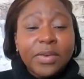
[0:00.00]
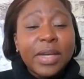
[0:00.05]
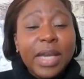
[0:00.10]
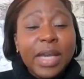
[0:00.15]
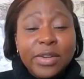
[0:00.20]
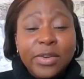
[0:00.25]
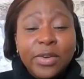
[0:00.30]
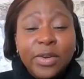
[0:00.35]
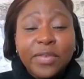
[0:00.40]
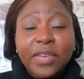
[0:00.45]

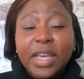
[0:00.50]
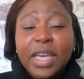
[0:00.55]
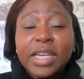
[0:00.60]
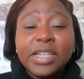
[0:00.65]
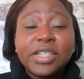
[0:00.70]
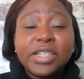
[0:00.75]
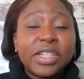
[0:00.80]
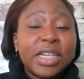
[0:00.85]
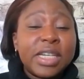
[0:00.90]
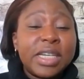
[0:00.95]
get
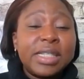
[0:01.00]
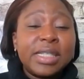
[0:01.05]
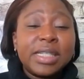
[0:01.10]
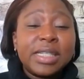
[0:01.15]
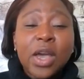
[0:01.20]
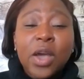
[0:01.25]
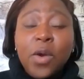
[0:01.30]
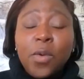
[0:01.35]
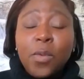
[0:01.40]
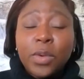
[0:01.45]
notifications
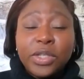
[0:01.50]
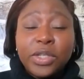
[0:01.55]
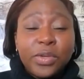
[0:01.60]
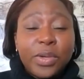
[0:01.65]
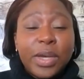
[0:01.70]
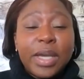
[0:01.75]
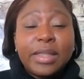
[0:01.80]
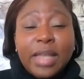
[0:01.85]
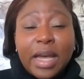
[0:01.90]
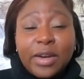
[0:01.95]
once
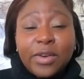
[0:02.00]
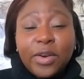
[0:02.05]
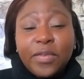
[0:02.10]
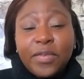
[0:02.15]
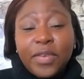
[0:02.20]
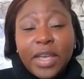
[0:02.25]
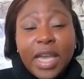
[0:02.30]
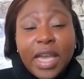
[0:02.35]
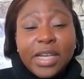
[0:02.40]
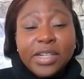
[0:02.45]
you hit that
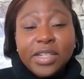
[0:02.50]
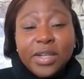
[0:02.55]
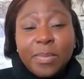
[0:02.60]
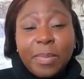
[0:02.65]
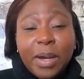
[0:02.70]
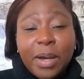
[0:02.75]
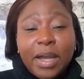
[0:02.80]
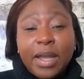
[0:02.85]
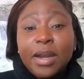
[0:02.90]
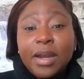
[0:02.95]

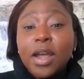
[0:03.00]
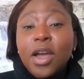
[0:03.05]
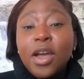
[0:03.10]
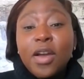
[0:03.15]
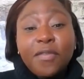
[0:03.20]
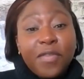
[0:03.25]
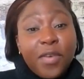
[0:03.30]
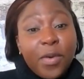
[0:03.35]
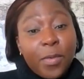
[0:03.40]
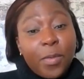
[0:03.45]
notification button
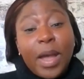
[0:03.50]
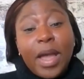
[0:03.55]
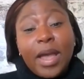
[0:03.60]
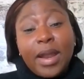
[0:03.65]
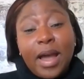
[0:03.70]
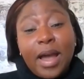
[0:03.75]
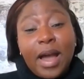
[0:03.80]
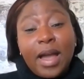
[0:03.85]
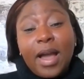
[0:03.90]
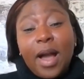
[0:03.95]
for
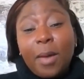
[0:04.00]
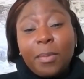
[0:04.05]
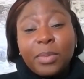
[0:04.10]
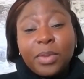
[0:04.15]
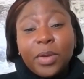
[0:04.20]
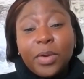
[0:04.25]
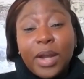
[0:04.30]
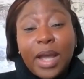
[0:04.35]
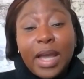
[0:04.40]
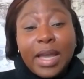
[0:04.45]
when I
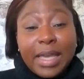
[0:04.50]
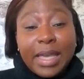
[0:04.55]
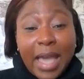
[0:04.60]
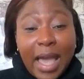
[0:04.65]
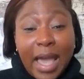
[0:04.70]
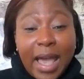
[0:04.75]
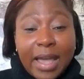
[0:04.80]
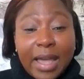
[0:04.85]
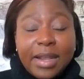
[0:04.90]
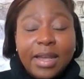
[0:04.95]
upload
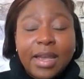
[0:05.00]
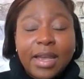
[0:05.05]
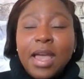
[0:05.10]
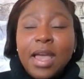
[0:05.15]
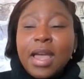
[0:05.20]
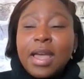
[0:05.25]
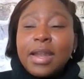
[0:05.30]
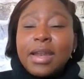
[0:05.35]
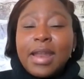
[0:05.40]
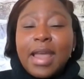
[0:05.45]
again.
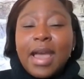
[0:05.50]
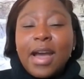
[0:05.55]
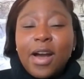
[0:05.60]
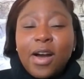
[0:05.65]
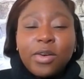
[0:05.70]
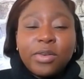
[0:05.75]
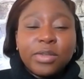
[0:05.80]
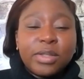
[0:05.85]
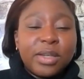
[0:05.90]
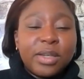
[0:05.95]

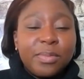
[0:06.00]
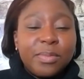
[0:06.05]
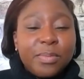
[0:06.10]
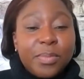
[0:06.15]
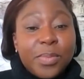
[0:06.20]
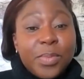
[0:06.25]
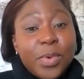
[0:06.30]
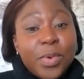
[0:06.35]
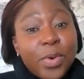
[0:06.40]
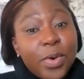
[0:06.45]
Now, to
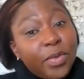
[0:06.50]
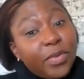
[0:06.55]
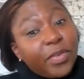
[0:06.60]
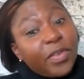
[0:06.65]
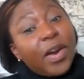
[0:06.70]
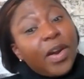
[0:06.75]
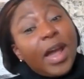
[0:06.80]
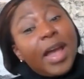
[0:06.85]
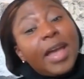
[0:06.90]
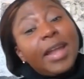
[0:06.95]
move
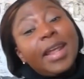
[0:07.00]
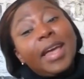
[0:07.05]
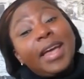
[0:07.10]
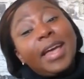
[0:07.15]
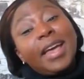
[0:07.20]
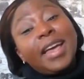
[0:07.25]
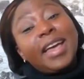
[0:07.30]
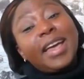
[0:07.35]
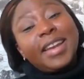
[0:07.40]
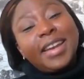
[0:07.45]
right
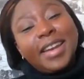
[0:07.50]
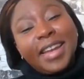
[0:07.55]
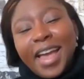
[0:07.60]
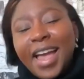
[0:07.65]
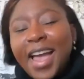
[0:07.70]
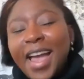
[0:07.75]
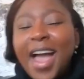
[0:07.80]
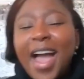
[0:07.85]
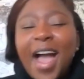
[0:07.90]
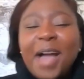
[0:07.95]
in,
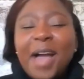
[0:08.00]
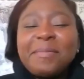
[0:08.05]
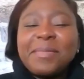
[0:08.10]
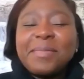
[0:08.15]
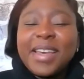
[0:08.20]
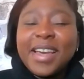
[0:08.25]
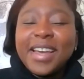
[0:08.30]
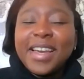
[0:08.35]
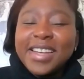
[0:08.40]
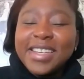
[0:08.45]

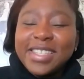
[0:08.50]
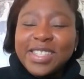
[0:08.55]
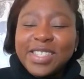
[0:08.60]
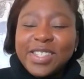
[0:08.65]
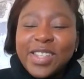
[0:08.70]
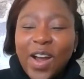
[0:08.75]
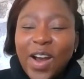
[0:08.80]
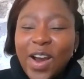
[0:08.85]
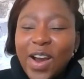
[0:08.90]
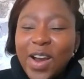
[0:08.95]
I'm gonna
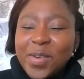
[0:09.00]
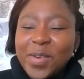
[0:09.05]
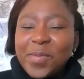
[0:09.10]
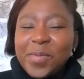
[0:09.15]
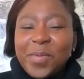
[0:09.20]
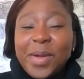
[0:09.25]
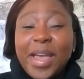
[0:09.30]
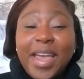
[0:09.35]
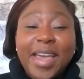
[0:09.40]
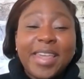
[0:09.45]
start
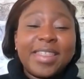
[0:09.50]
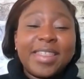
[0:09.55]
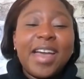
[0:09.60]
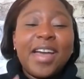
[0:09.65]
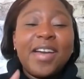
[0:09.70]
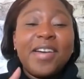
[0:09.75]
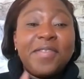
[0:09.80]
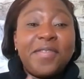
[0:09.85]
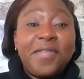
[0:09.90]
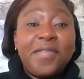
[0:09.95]
with
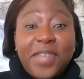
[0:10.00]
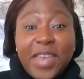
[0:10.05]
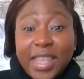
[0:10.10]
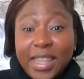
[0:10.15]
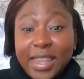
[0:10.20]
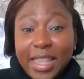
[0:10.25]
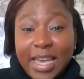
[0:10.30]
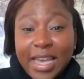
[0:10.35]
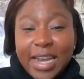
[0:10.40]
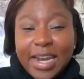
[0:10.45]

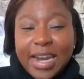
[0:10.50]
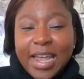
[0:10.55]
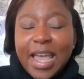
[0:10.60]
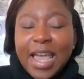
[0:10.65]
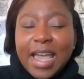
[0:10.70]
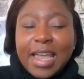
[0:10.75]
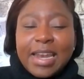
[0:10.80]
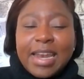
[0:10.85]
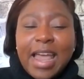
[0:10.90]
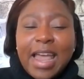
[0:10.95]
Finland.
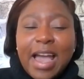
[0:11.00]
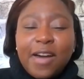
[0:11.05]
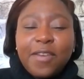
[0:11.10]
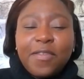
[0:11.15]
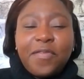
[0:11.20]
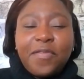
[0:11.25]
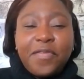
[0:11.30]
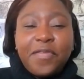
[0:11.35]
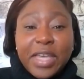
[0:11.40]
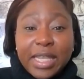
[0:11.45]
Now,
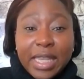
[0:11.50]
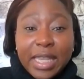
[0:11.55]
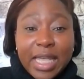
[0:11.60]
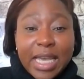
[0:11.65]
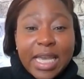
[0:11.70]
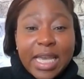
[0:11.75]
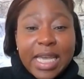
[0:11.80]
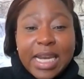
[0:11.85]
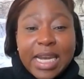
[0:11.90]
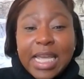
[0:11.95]

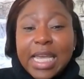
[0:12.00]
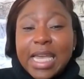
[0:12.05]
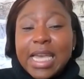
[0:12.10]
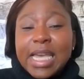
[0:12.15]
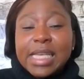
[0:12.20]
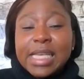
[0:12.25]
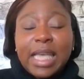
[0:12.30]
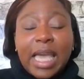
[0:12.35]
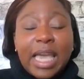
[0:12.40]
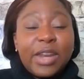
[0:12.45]
Finland
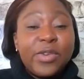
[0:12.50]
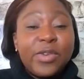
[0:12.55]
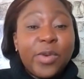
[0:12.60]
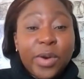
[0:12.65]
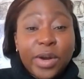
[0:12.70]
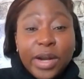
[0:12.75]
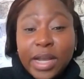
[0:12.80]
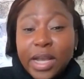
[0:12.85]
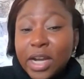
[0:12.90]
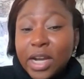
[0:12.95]
is a
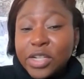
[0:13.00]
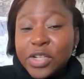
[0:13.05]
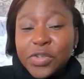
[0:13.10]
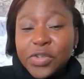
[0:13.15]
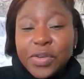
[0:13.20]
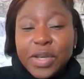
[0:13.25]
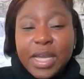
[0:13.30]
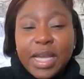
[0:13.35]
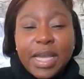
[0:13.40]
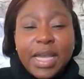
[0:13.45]
Nordic
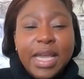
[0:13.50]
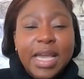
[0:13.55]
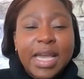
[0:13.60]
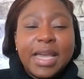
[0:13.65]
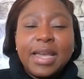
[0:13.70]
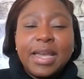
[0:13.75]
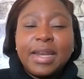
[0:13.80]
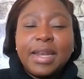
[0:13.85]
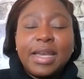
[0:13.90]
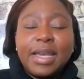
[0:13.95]
country.
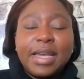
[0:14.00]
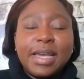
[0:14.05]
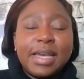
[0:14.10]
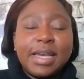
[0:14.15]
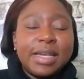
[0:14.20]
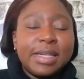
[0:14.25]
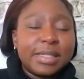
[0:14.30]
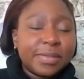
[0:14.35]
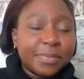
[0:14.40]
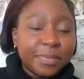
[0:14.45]
It
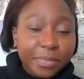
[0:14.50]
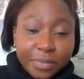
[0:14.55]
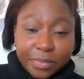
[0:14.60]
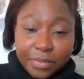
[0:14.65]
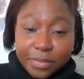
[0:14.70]
is